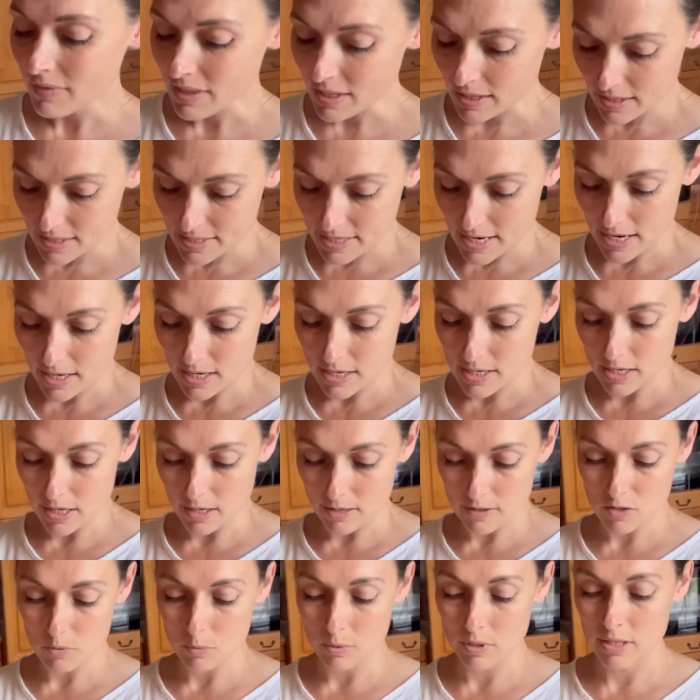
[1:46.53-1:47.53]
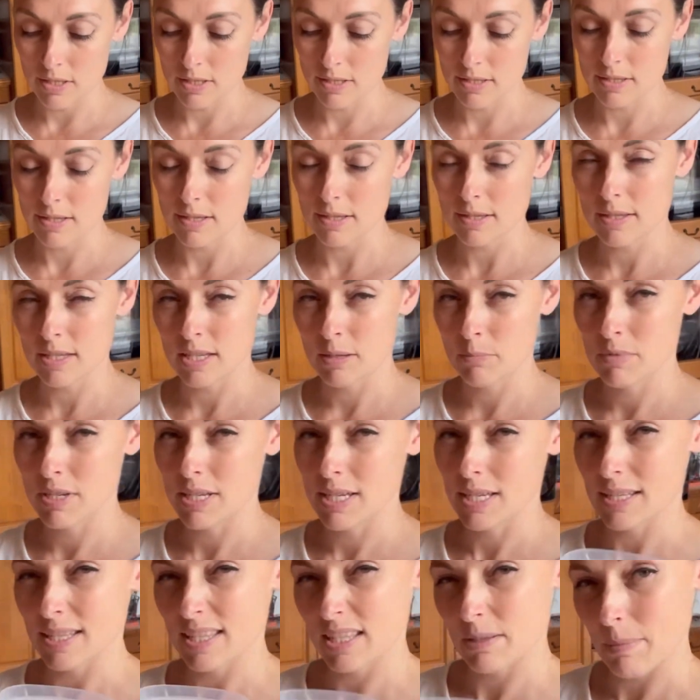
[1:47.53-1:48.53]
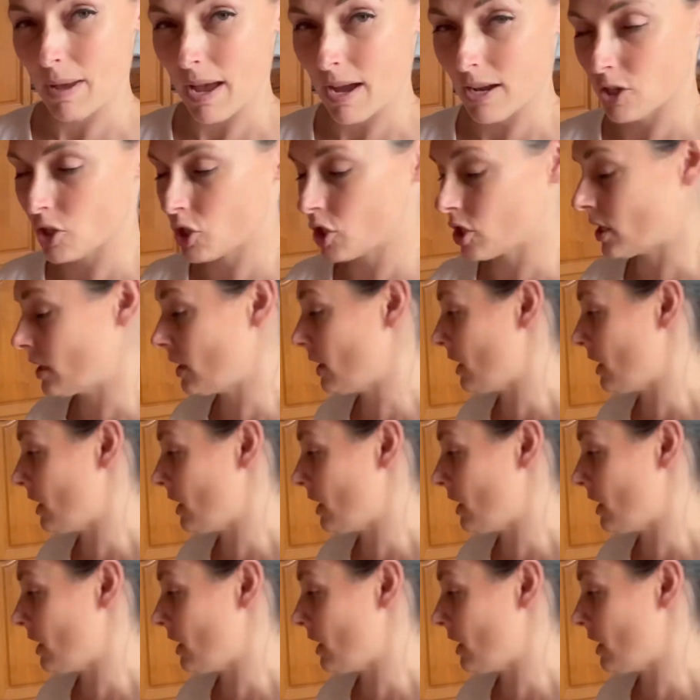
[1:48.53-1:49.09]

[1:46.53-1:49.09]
The take and toss ones seem to get smashed in